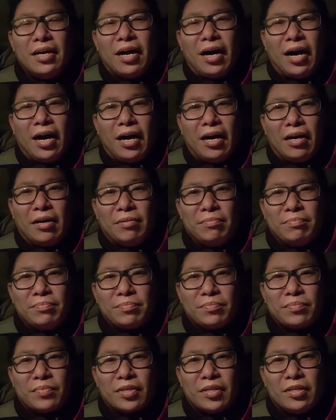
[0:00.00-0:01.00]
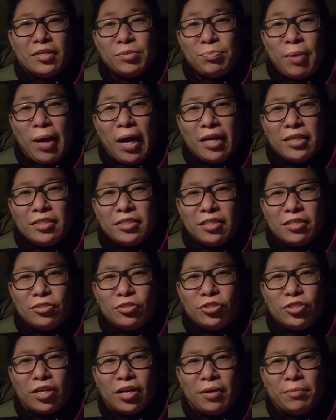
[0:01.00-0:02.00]
Um, this
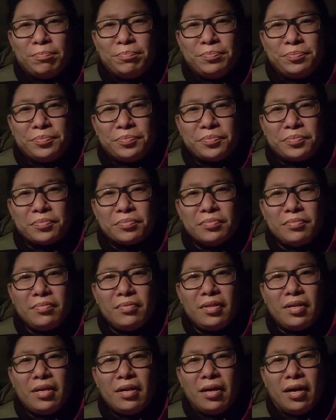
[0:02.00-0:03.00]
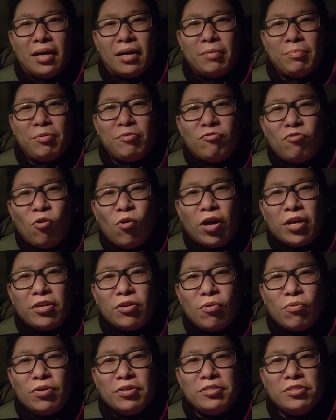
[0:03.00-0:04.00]
passage, um, before I
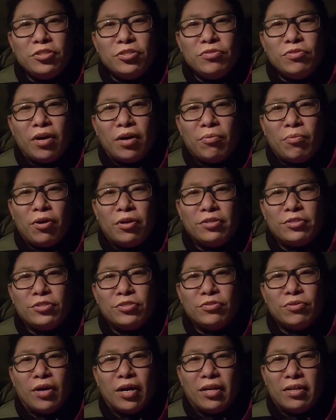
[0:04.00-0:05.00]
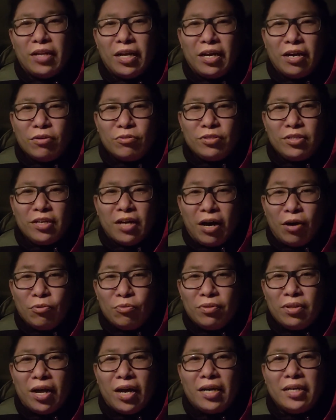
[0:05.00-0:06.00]
go into, I wanted to lay out the
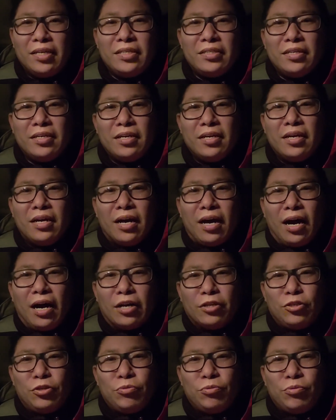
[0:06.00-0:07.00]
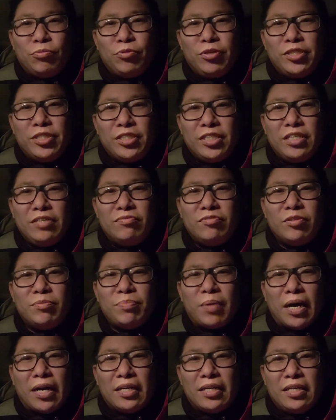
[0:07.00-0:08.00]
outline uh, you will receive it
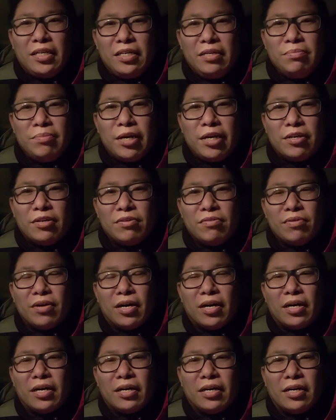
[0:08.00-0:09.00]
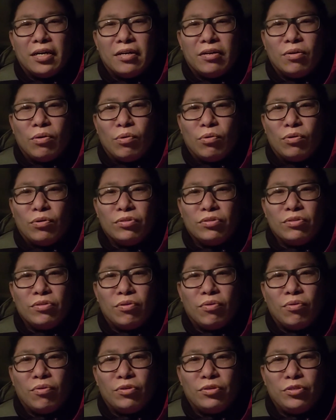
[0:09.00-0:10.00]
by email uh, or,
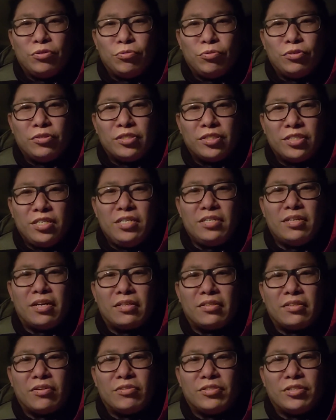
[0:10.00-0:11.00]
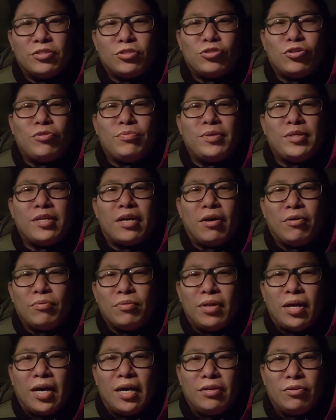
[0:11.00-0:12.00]
or you would see that there's a sermon
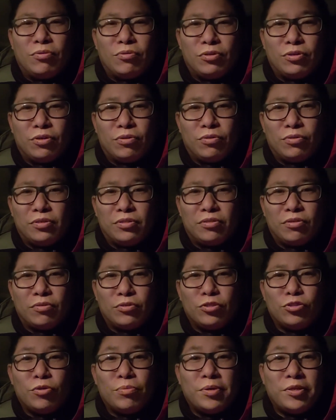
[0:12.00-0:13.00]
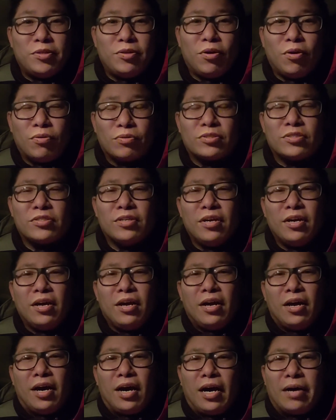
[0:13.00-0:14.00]
outline or, or, or sermon notes.
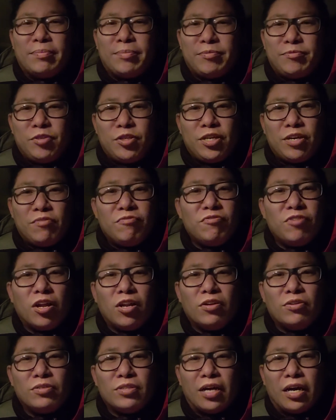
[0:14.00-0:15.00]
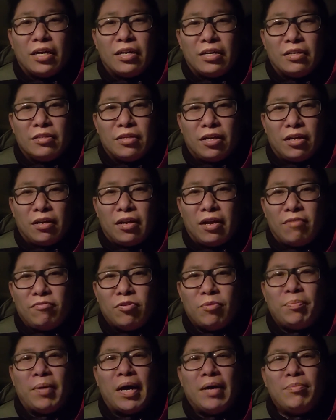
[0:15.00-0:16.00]
Um, if you can follow that and, and have your
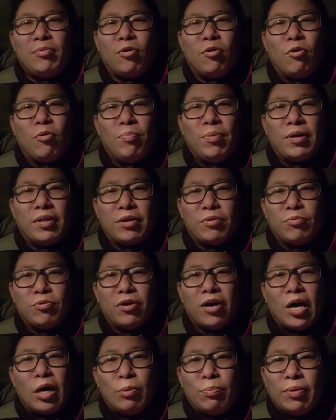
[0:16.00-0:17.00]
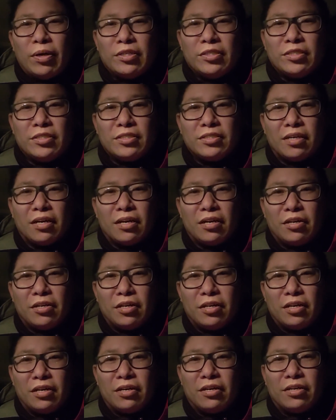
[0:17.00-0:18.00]
Bible open, it will help us uh,
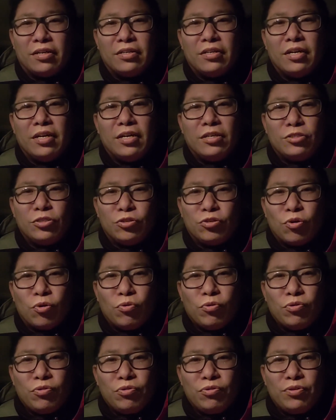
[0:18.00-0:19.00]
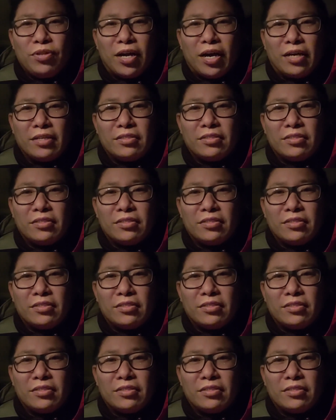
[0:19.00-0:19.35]
uh to go through that